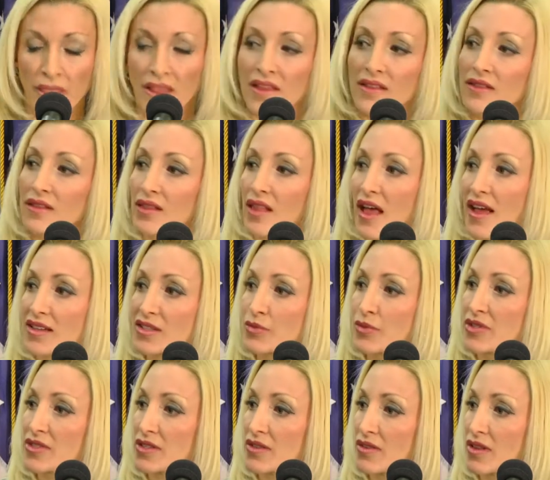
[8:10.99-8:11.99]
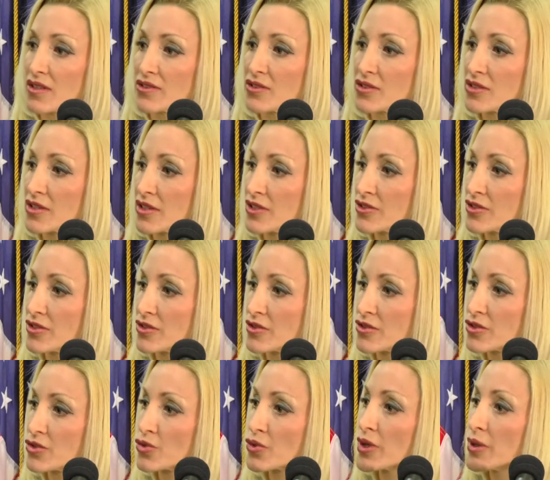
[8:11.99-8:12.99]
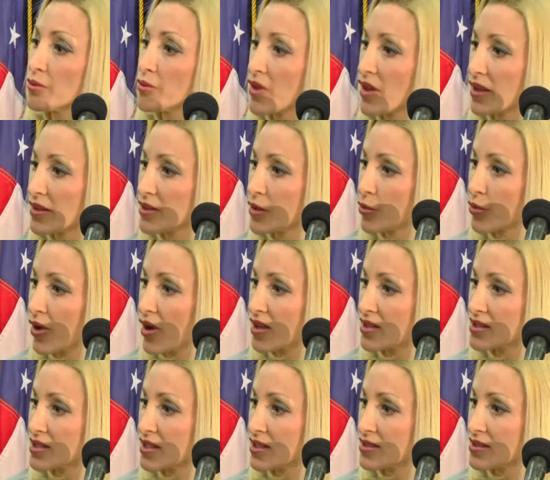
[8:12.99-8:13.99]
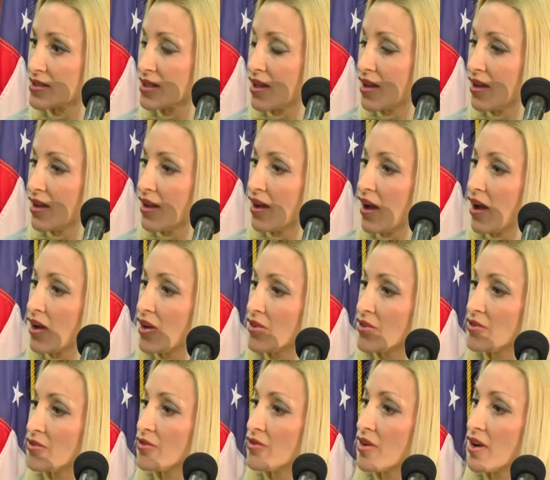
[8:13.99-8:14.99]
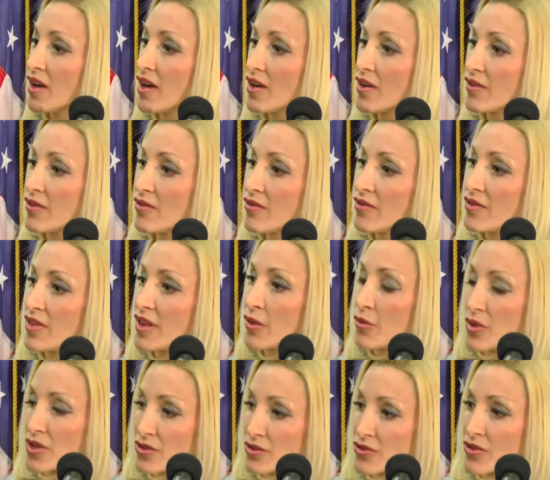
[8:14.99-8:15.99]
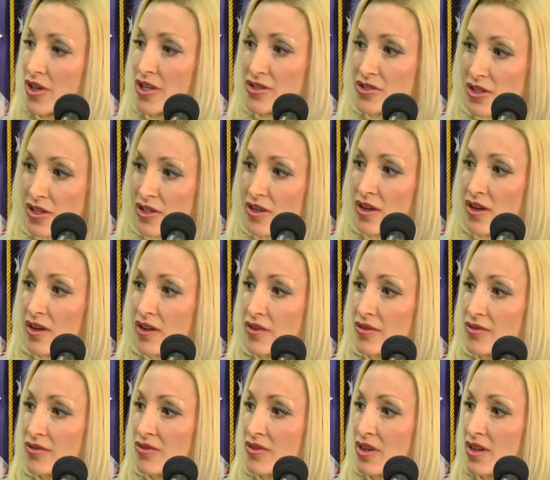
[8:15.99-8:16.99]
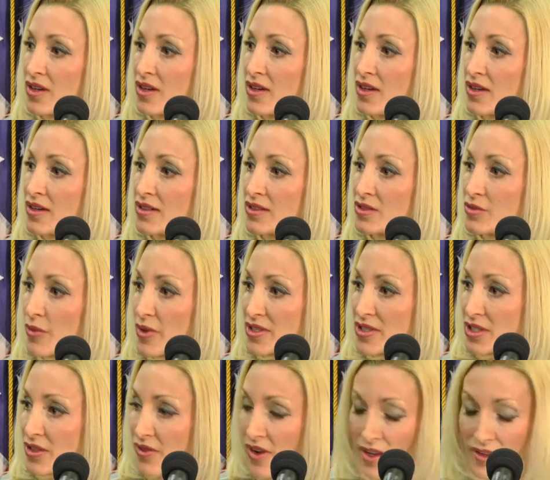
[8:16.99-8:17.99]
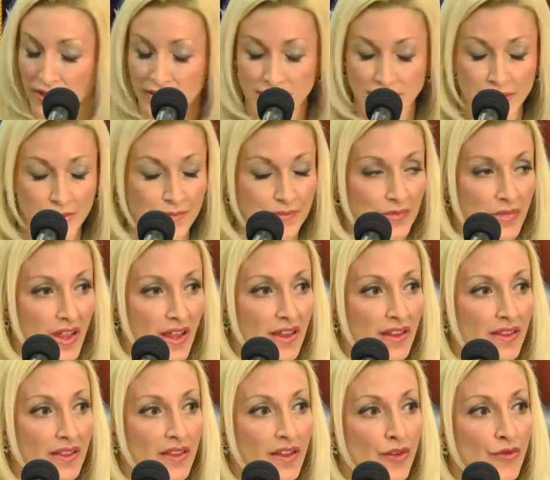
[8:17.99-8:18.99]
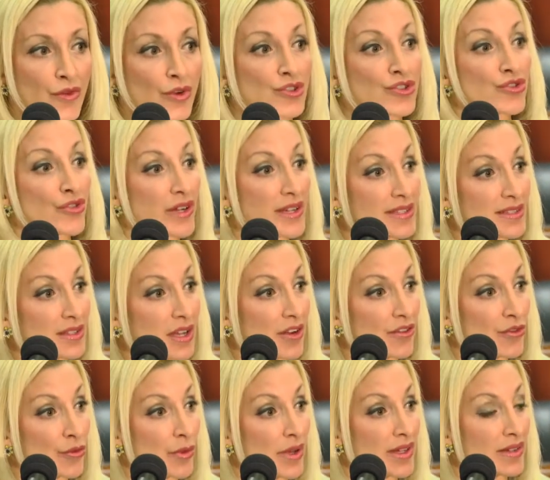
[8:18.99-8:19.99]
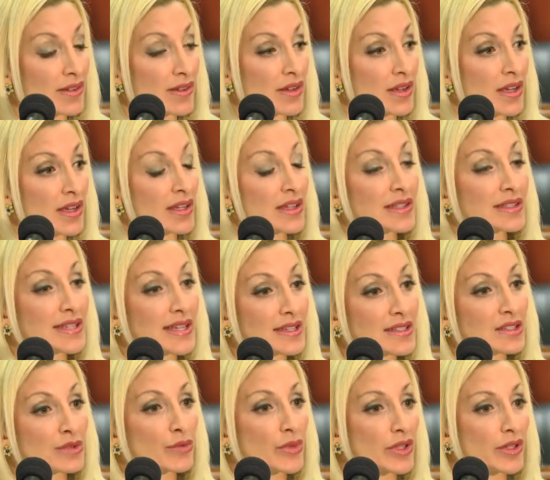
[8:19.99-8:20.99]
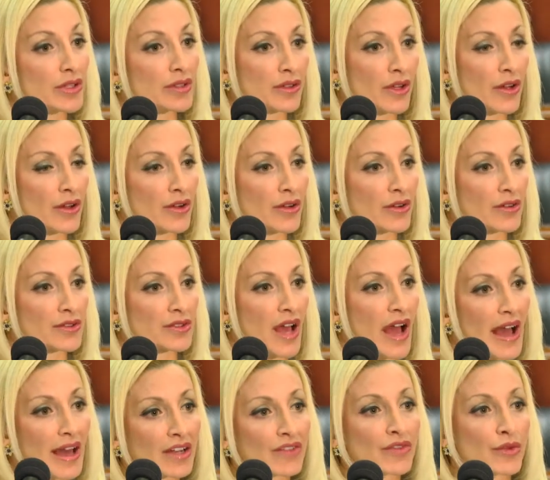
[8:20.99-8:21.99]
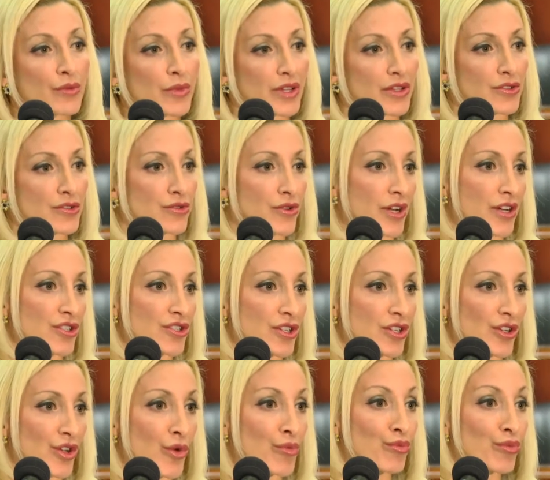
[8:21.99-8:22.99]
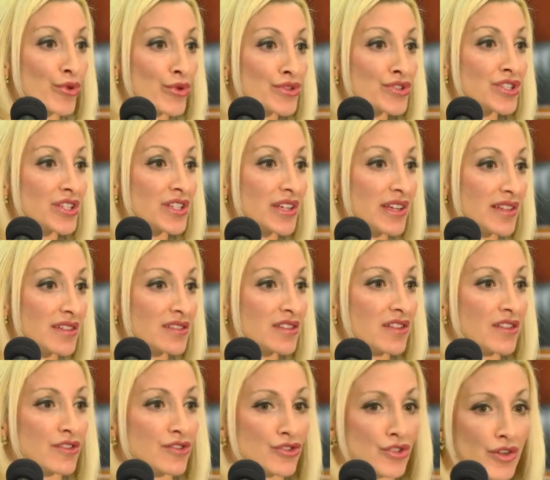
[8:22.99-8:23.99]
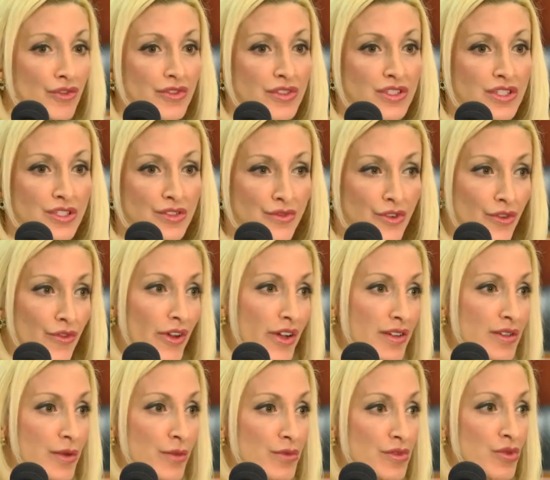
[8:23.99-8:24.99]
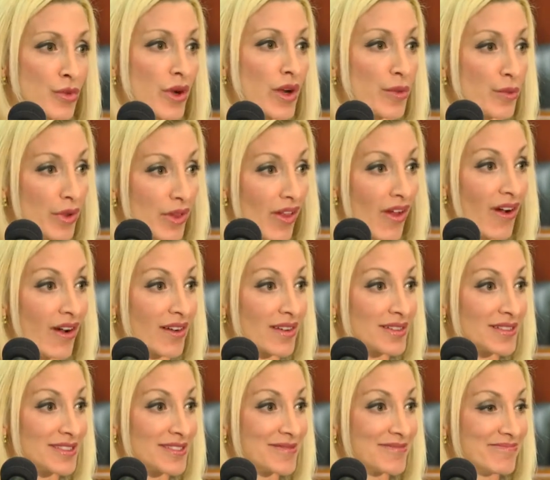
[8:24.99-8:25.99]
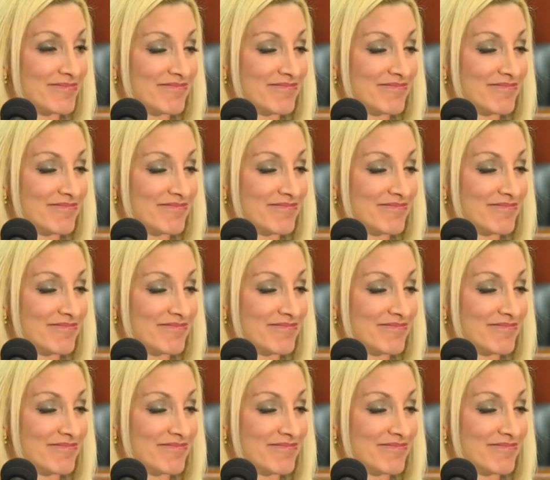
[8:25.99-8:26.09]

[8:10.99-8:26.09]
And the last piece of legislation streamlined the process of the administration of domestic violence, and therefore shrinks government. And it takes $1 million out of administration and puts it into the services for victims where it belongs.